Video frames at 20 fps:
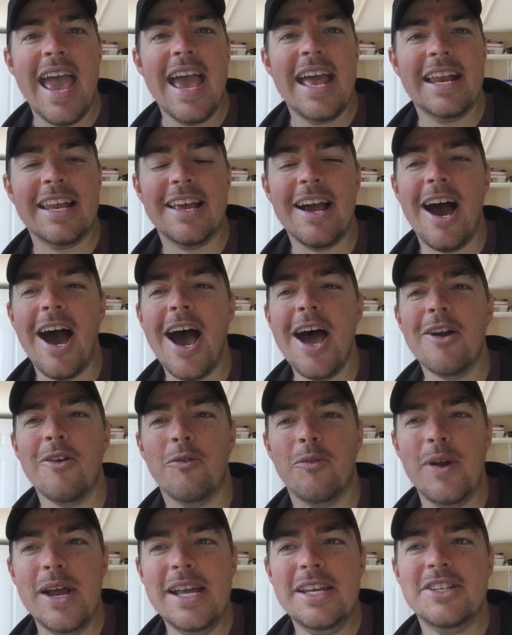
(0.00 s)
And
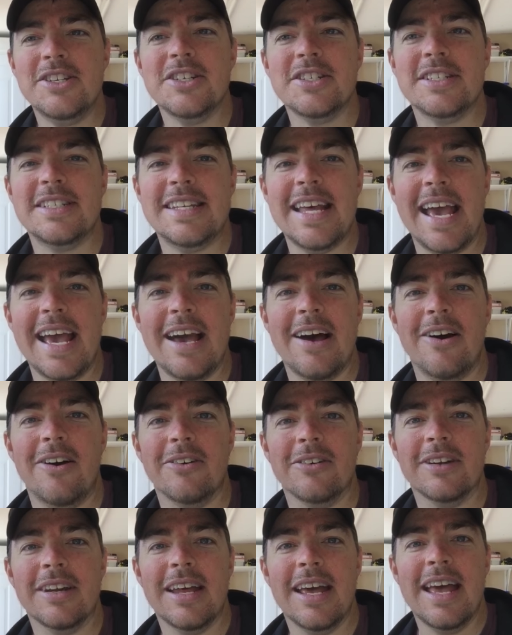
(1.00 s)
God reaches
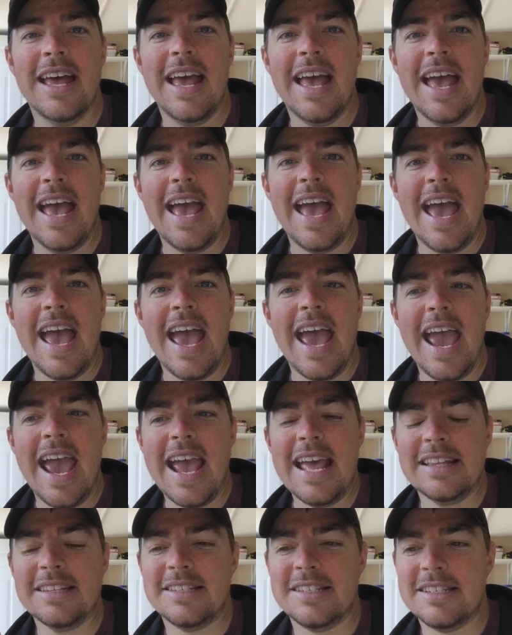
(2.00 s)
down
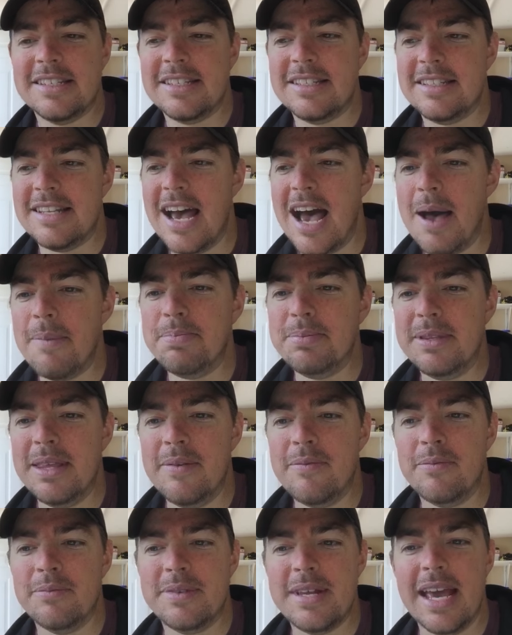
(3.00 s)
and stops
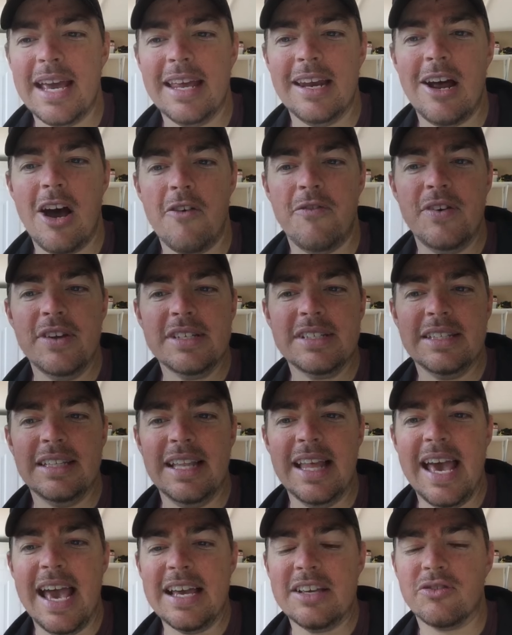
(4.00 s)
them from taking off his
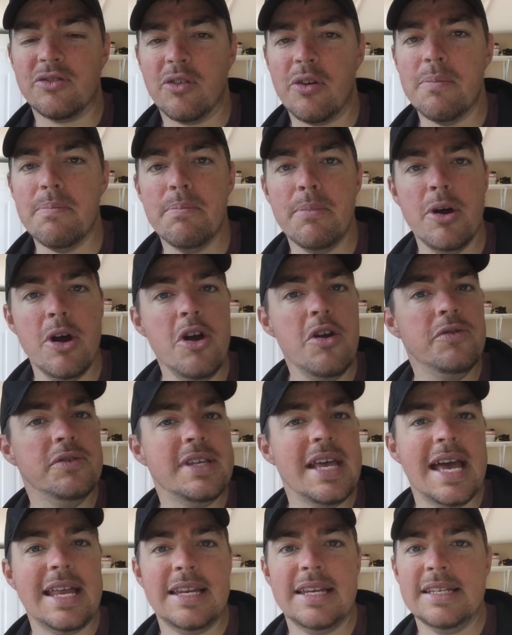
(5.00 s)
legs,
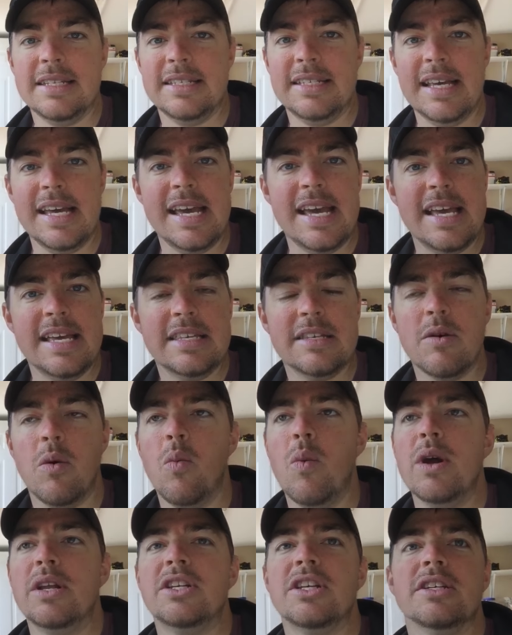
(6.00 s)
removes that disease,
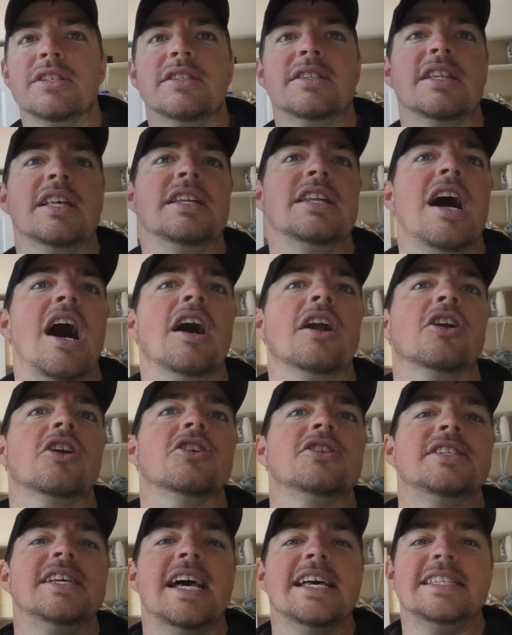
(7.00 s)
which is, the
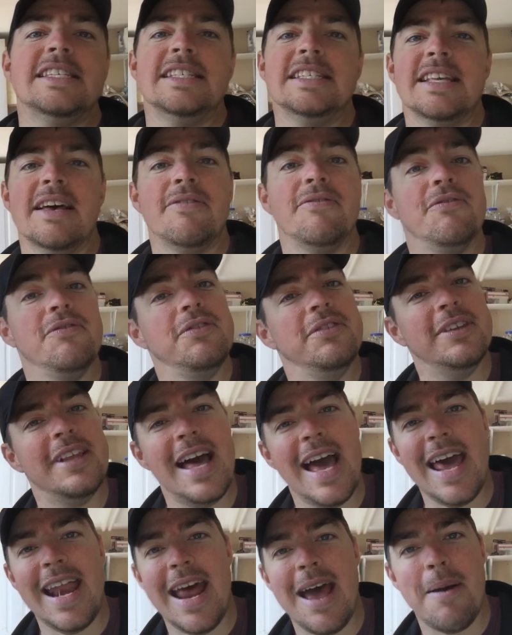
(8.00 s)
doctor says, is a
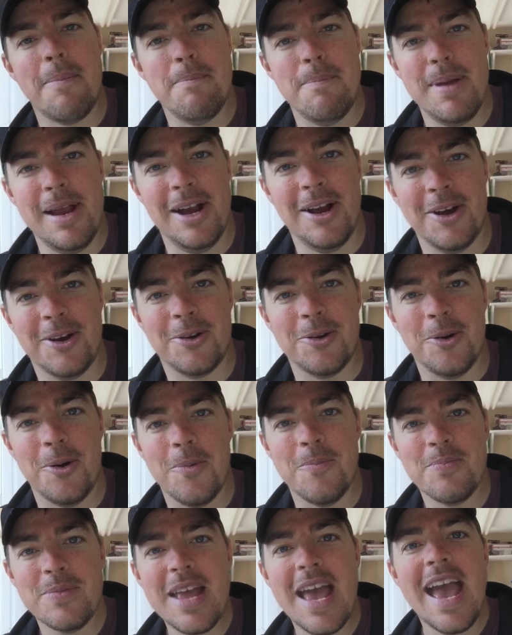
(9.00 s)
flat-out
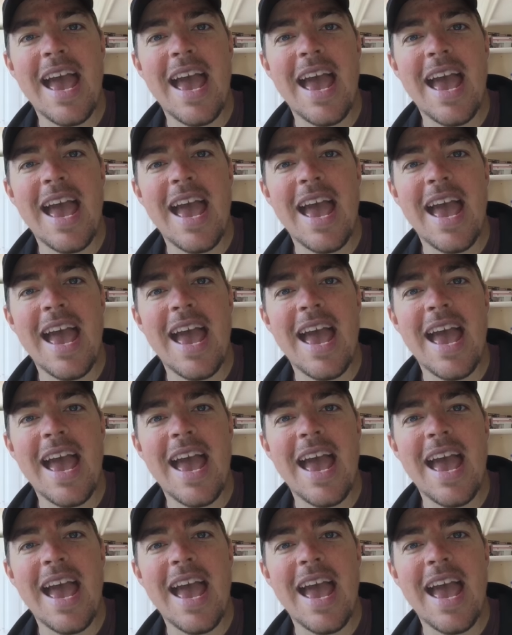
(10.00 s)
miracle.